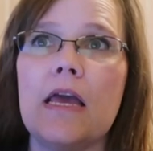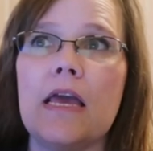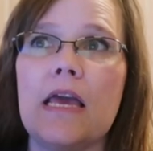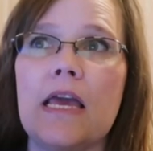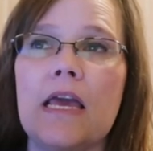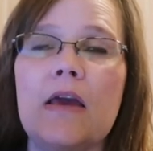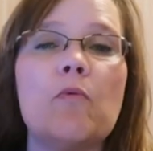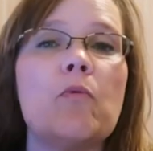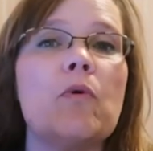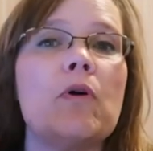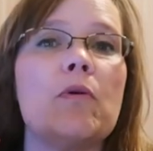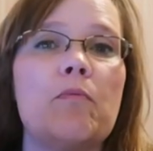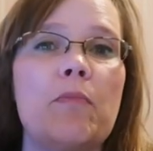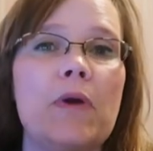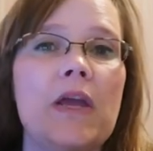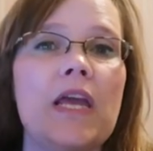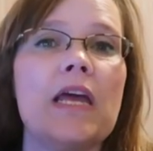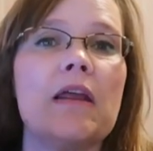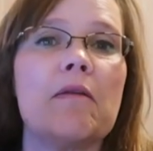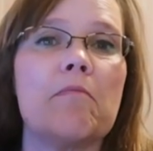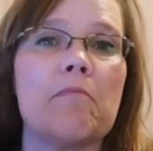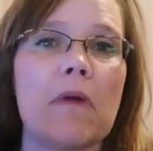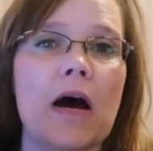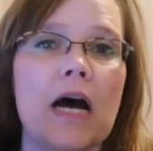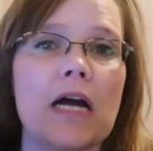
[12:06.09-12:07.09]
it would be
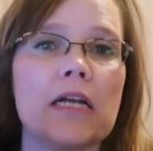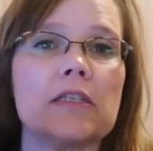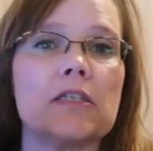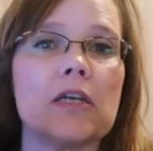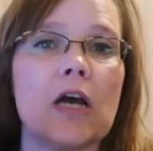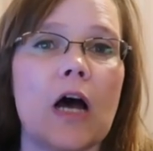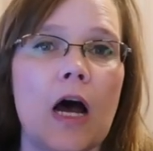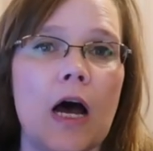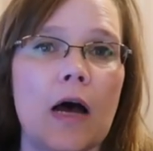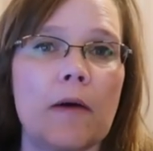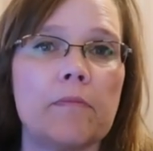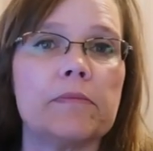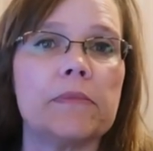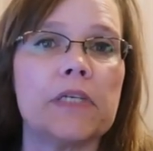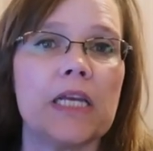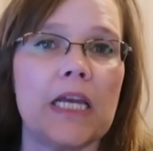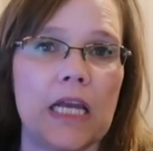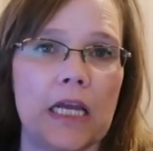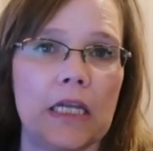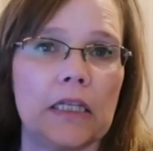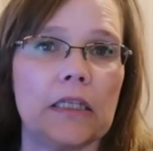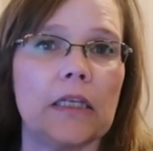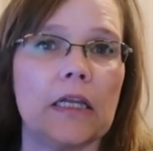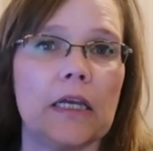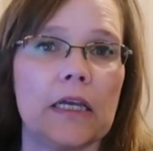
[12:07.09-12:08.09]
in my top
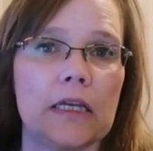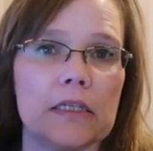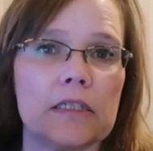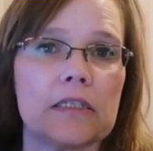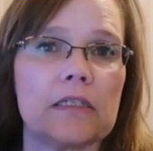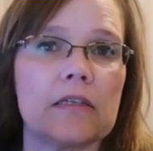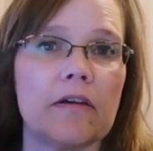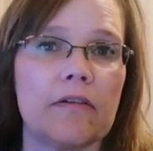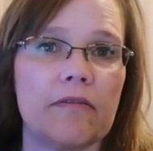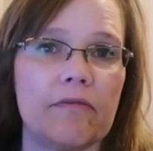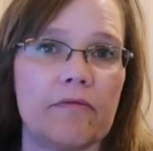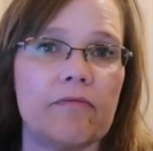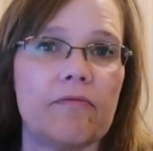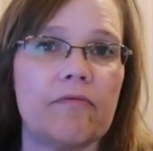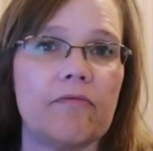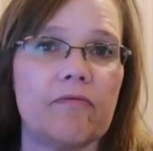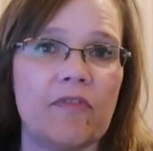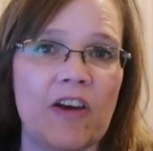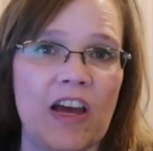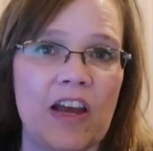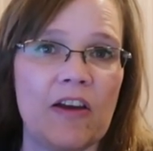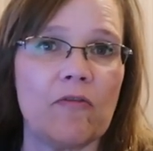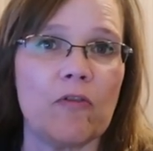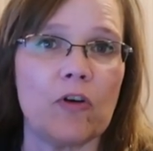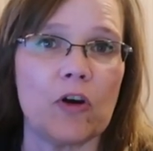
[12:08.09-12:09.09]
10 list of
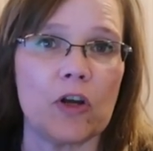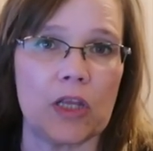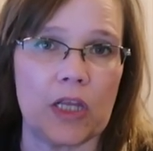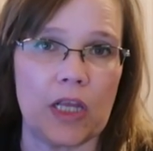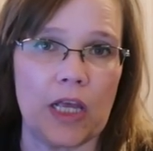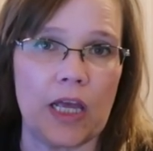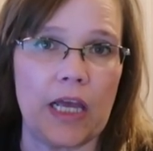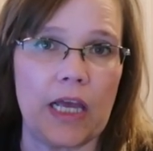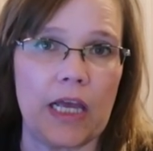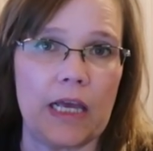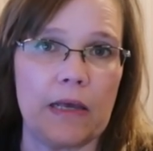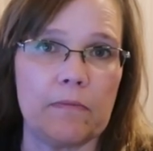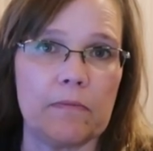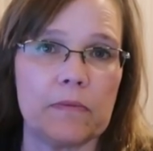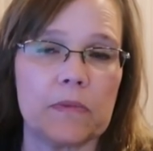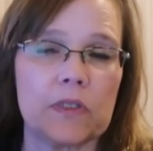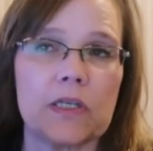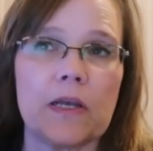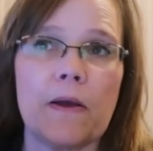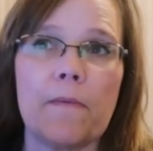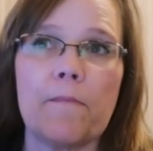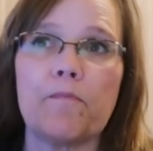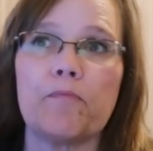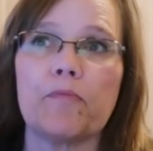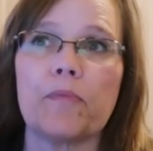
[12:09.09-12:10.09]
favorite themes.